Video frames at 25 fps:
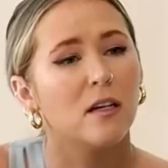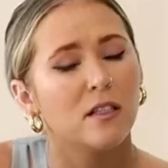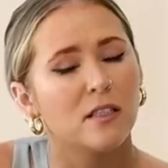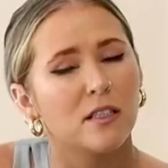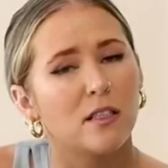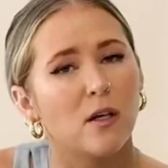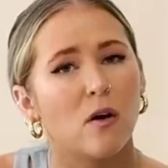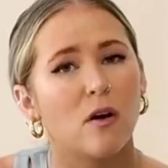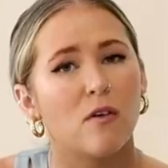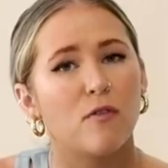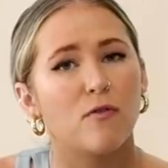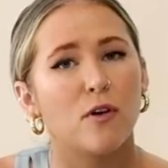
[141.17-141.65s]

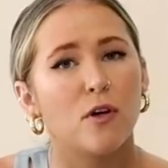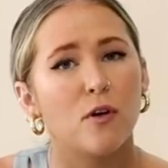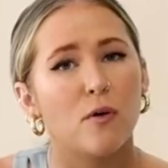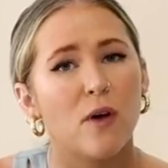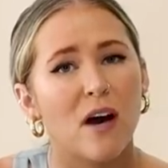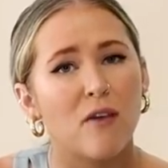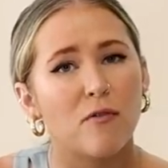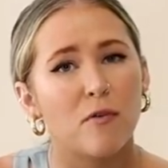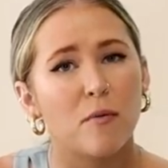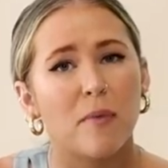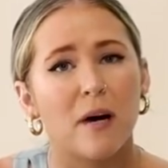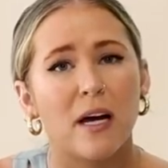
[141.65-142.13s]
So if you
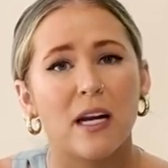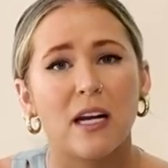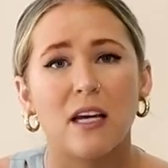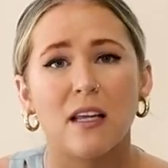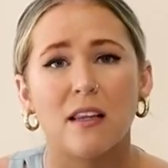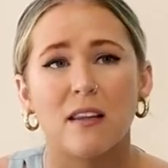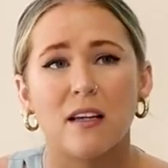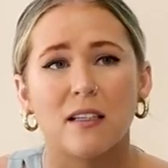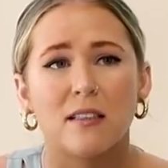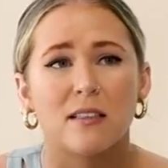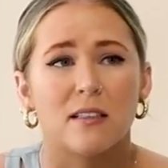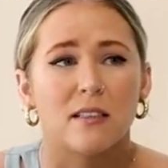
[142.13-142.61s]
have a
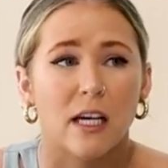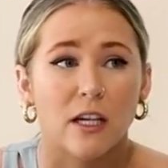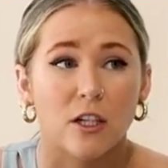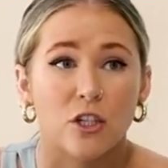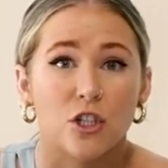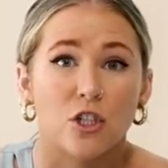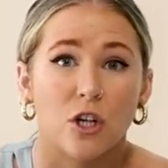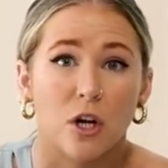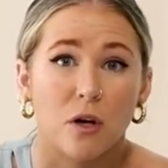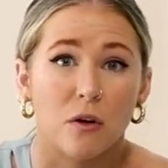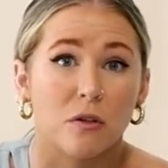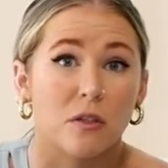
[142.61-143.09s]
bunny that's like
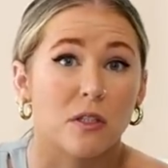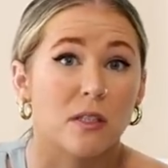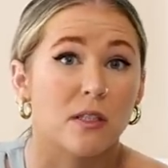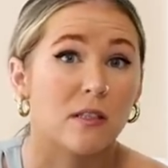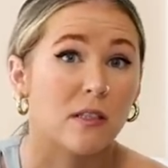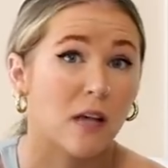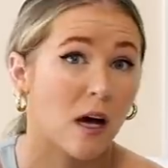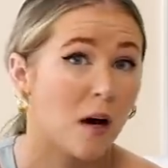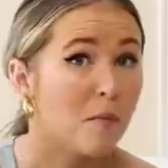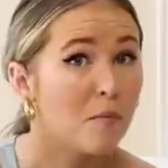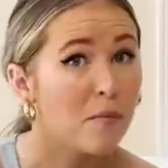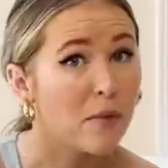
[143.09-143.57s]
shown
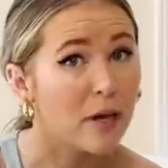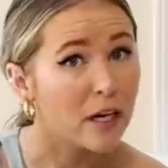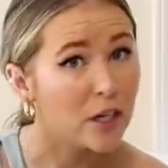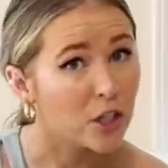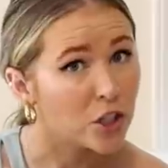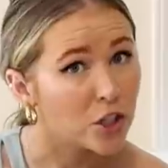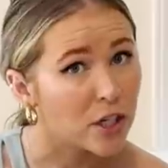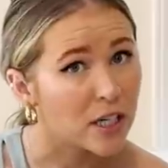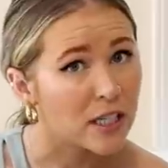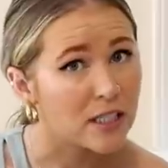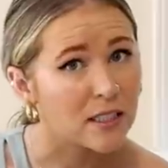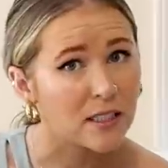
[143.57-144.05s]
some
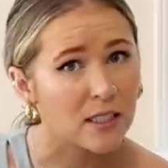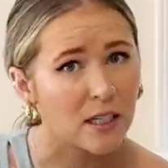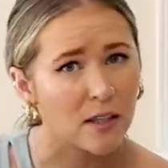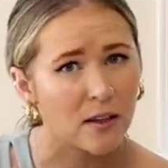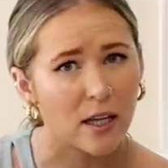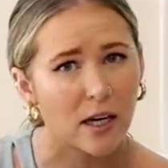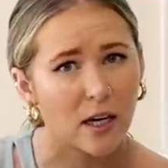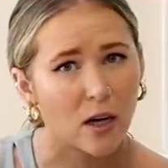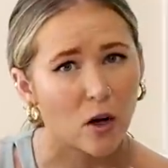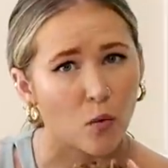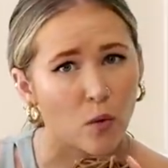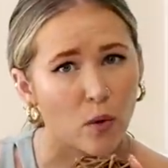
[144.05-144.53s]
interest in
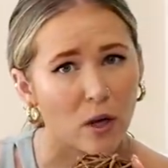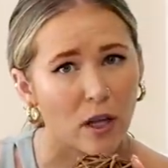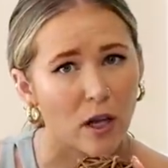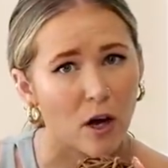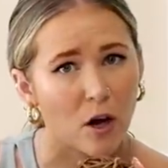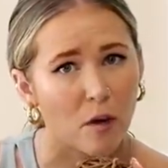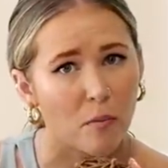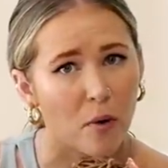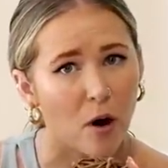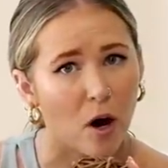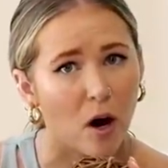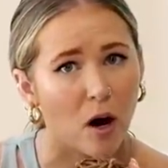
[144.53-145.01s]
like a
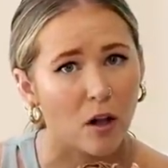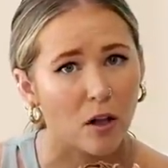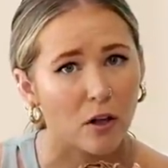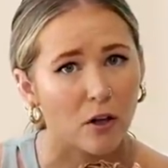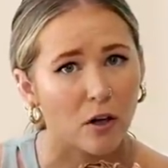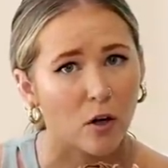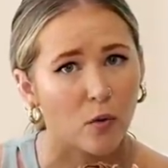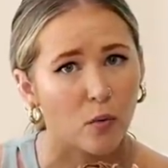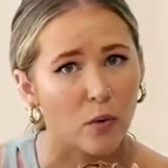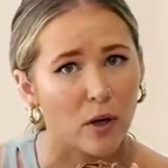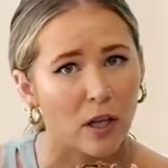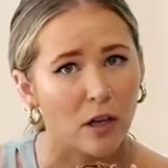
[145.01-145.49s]
Willow ball
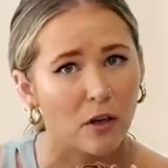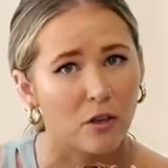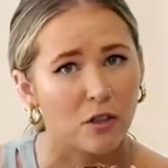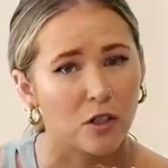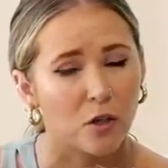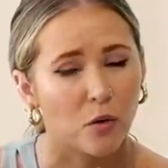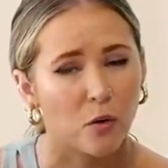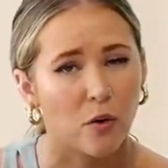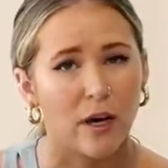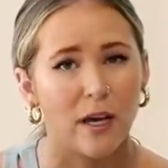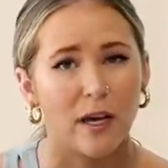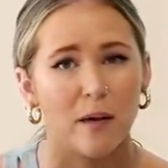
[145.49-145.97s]
or a Willow
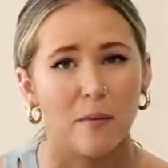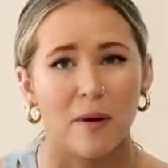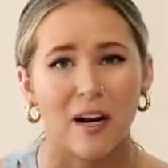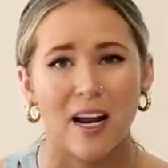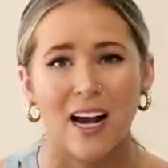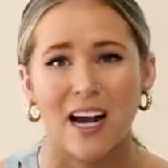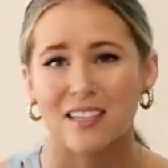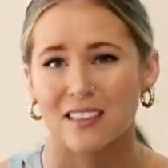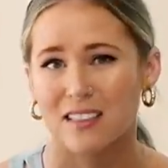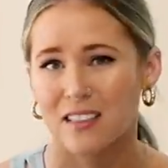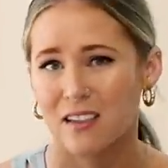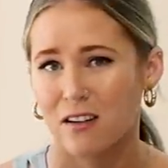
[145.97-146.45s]
toy but
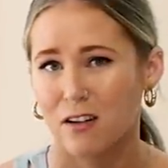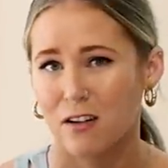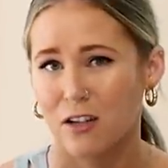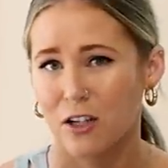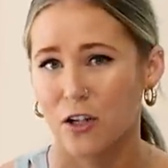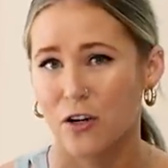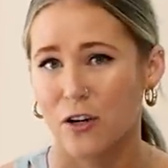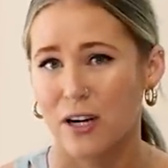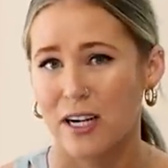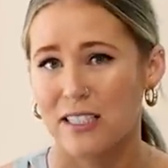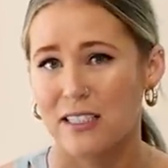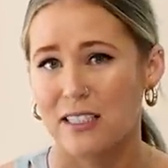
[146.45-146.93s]
hasn't
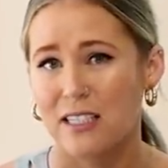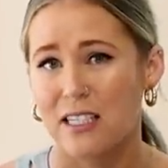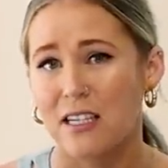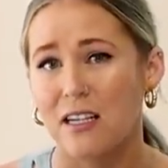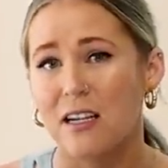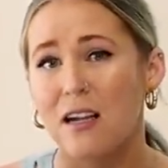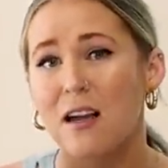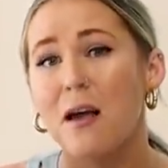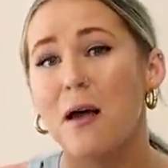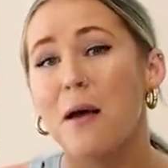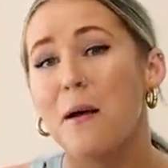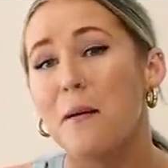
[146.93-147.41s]
gone
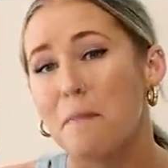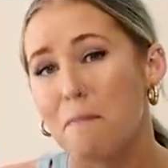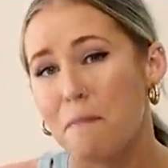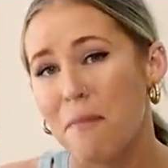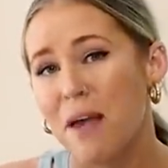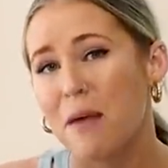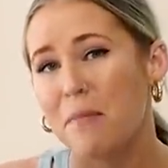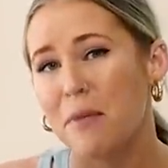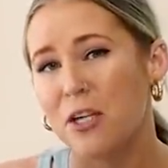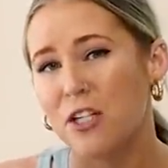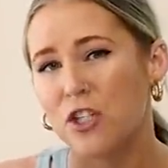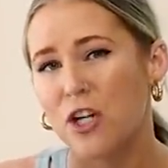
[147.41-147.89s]
crazy,
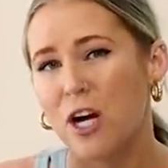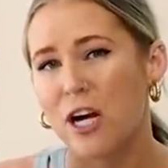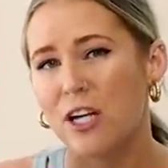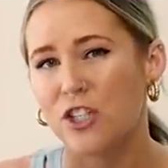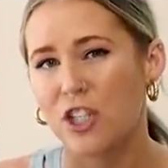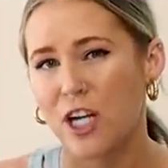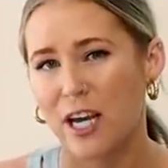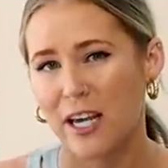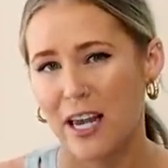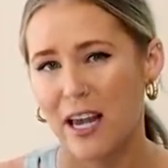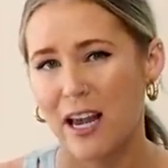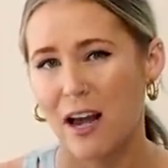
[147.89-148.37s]
maybe try
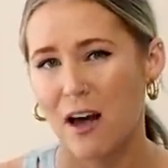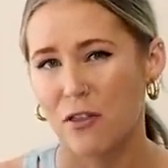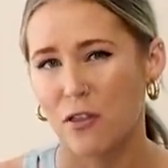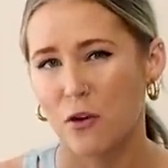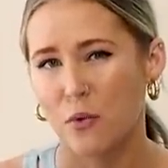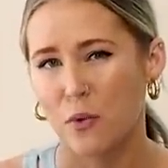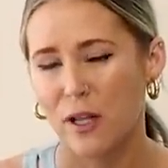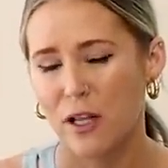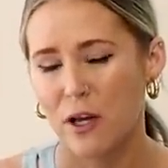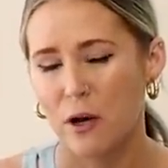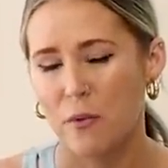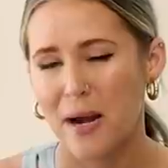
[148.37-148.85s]
checking out
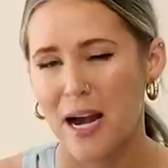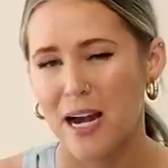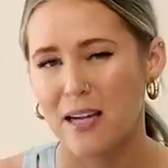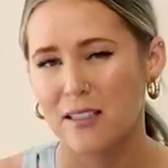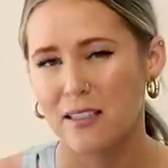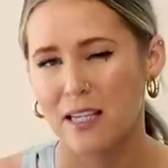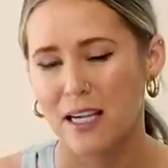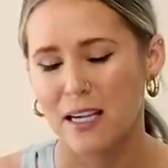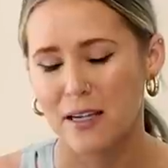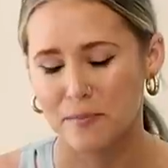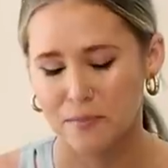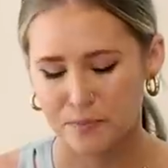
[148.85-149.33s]
the Willow
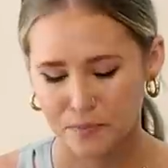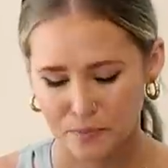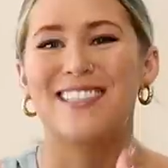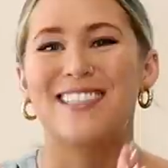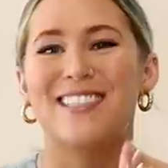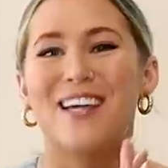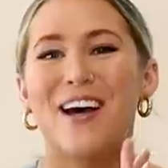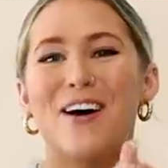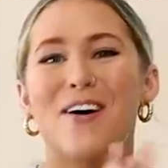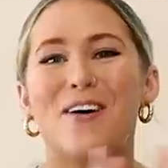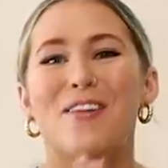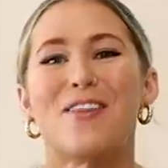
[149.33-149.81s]
basket.
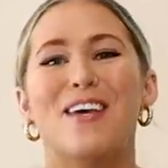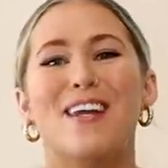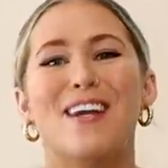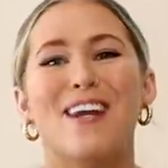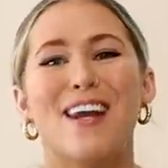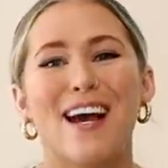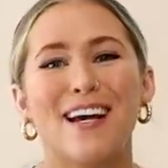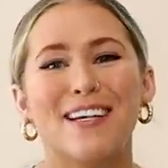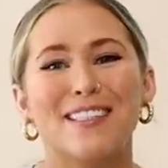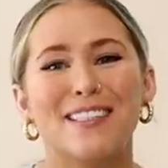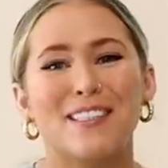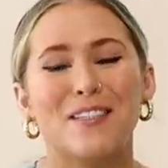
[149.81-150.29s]
So the
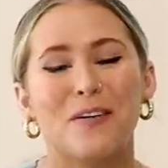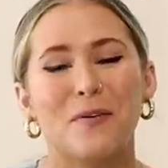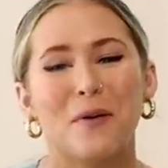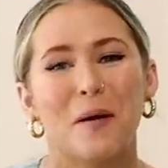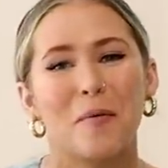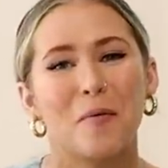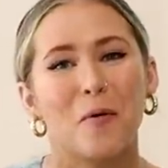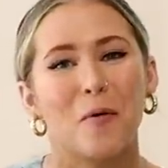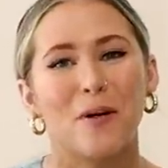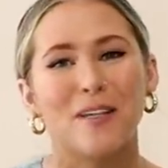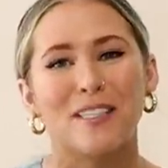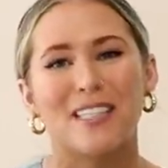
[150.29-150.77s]
next toy,
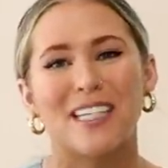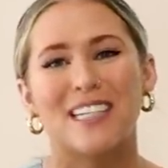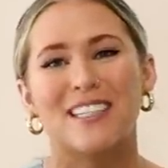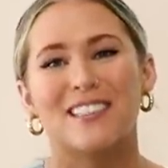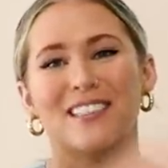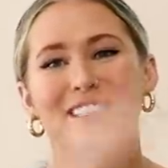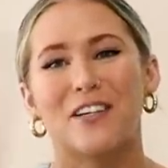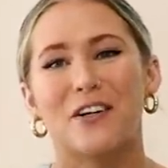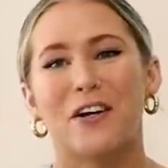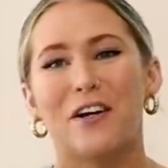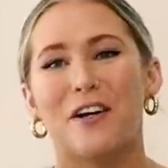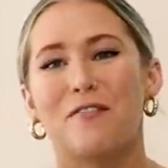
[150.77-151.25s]
I'm going to
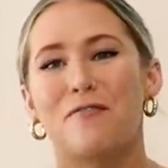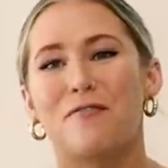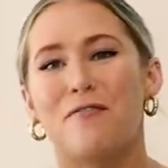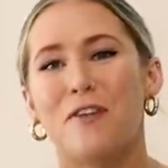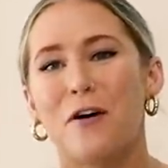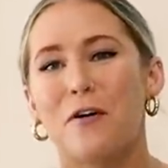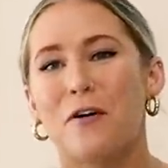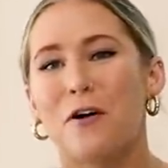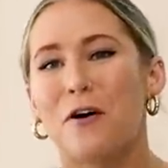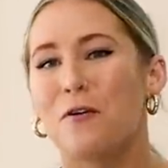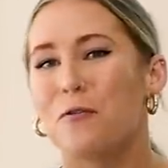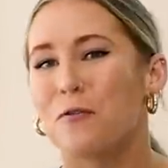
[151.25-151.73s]
insert a
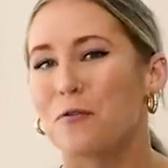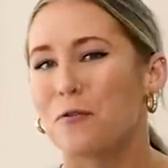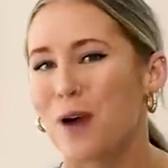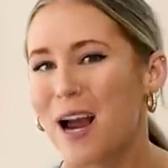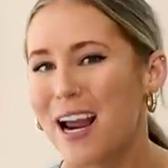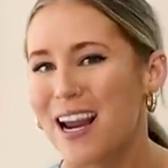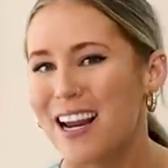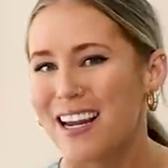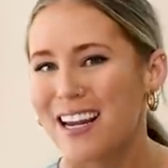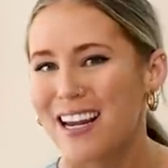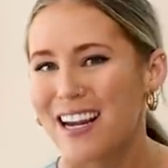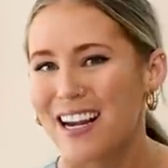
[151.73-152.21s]
photo
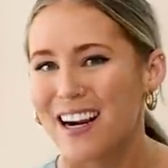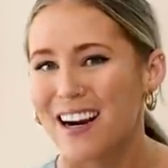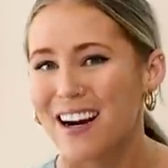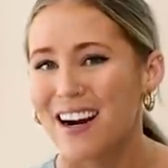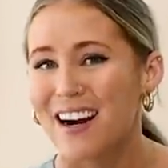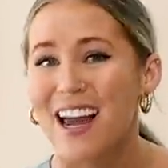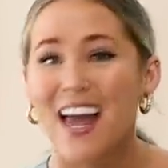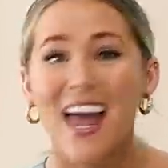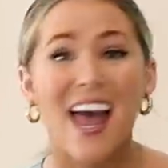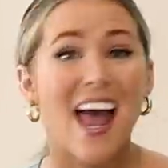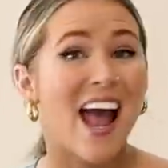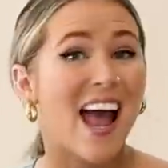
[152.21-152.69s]
right
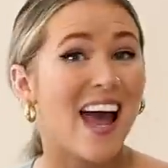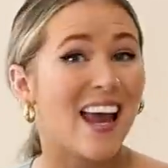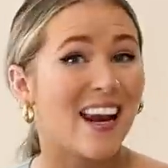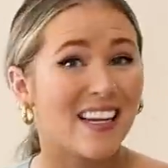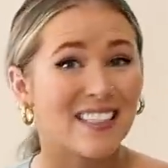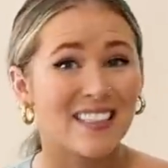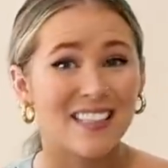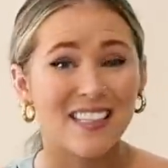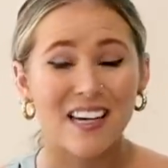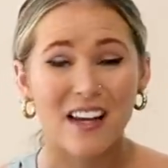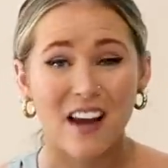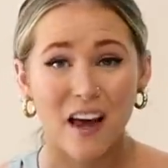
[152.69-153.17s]
here, and
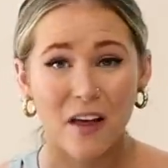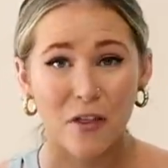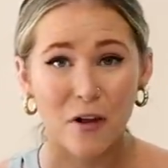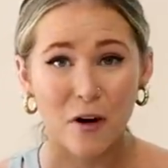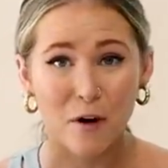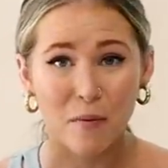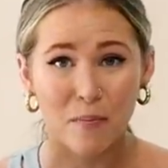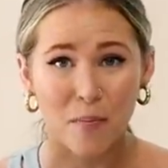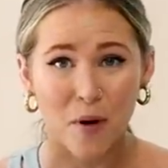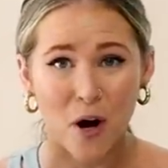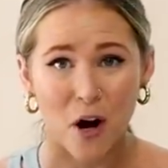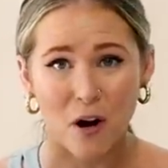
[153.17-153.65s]
it's
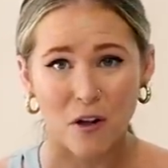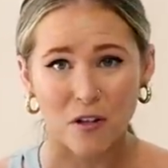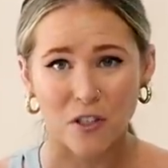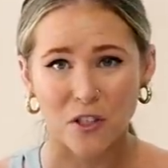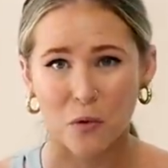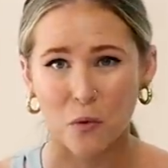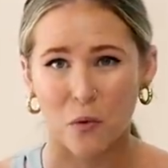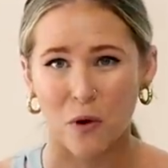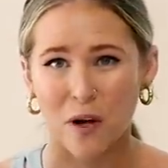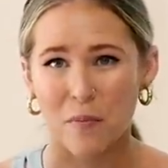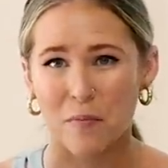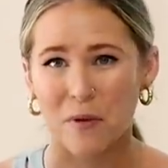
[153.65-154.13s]
another ball
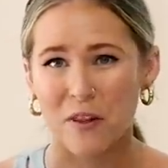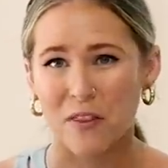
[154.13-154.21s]
toy,